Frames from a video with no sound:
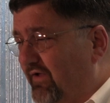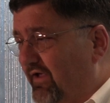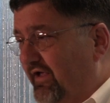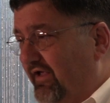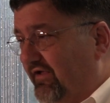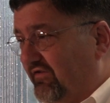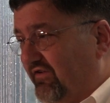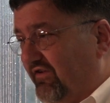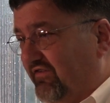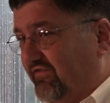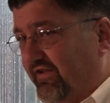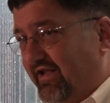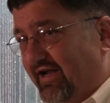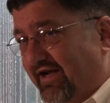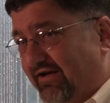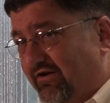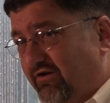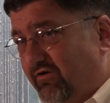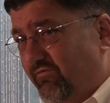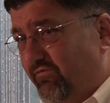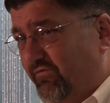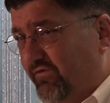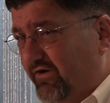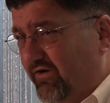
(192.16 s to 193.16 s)
as I said, I
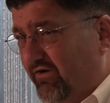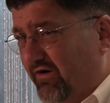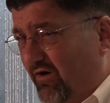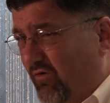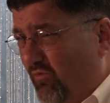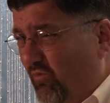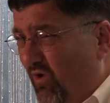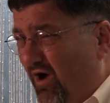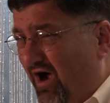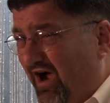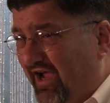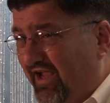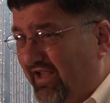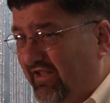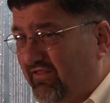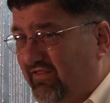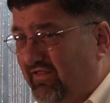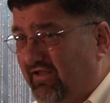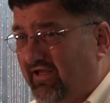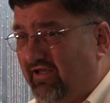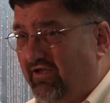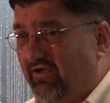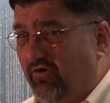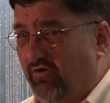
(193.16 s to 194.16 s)
couldn't figure out why
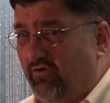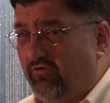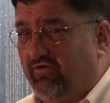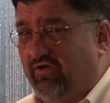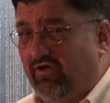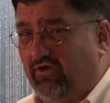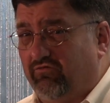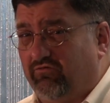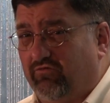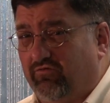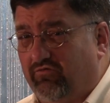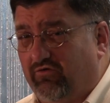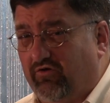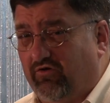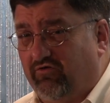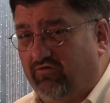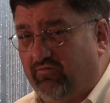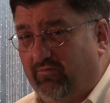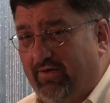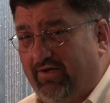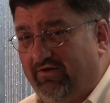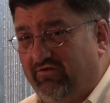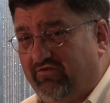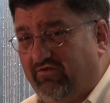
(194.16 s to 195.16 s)
the hotels were so
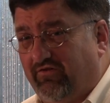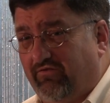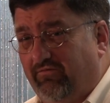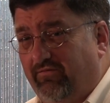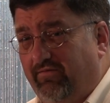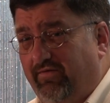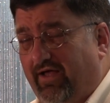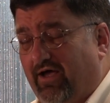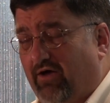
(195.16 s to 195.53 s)
expensive.